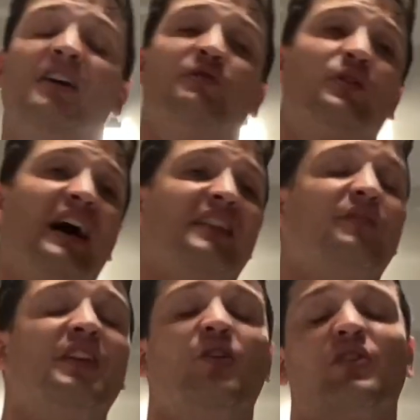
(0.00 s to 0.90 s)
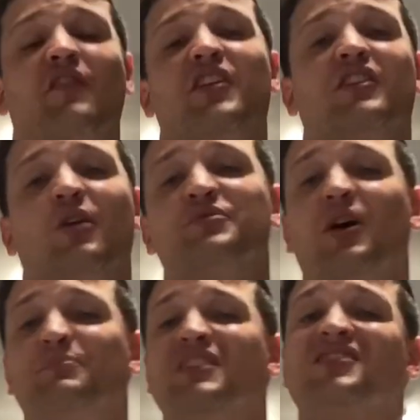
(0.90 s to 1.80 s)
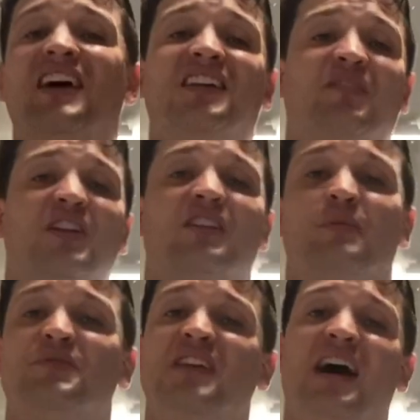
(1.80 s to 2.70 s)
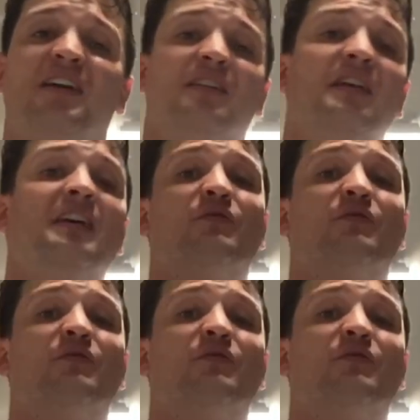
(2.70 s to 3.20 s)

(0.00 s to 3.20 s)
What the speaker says: If you like the video, give it a thumbs up. Dislike, give it a thumbs down.